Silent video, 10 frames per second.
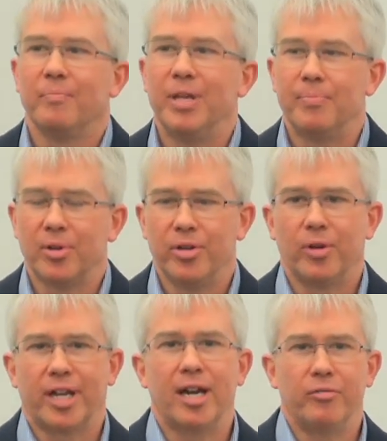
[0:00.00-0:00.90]
people
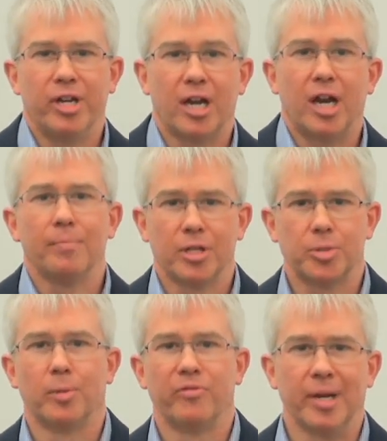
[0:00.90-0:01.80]
who are carrying a
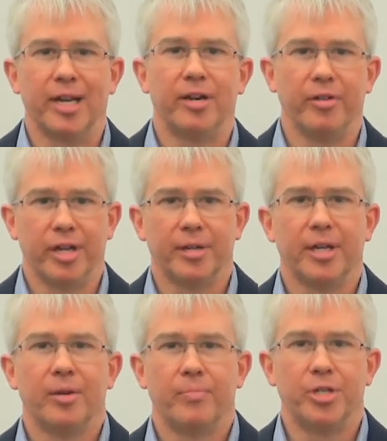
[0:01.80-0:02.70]
harmless form of malaria,
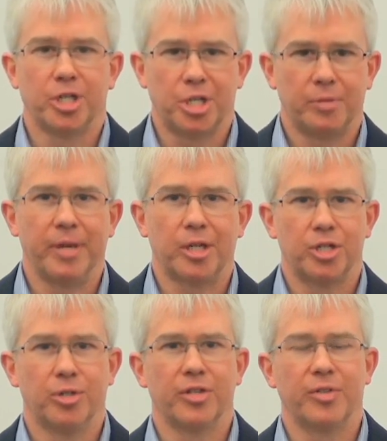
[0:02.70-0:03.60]
but just to make
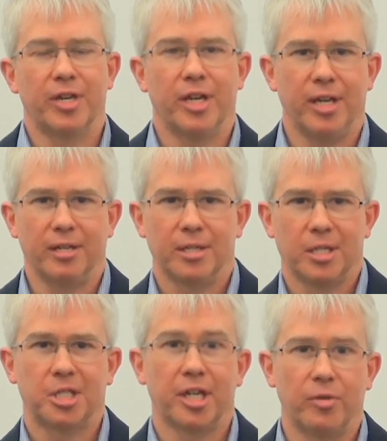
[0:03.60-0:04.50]
sure that they
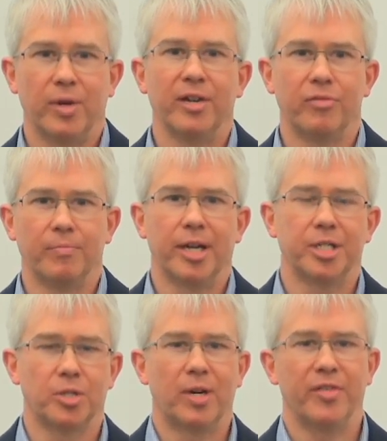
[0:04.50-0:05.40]
stay away from
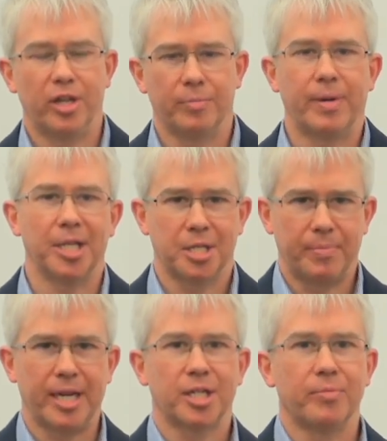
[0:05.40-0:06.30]
places where they can pass it
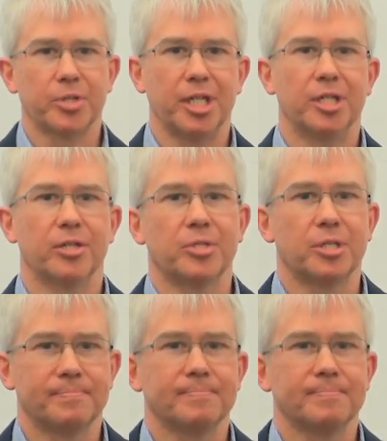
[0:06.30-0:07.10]
back to mosquitoes.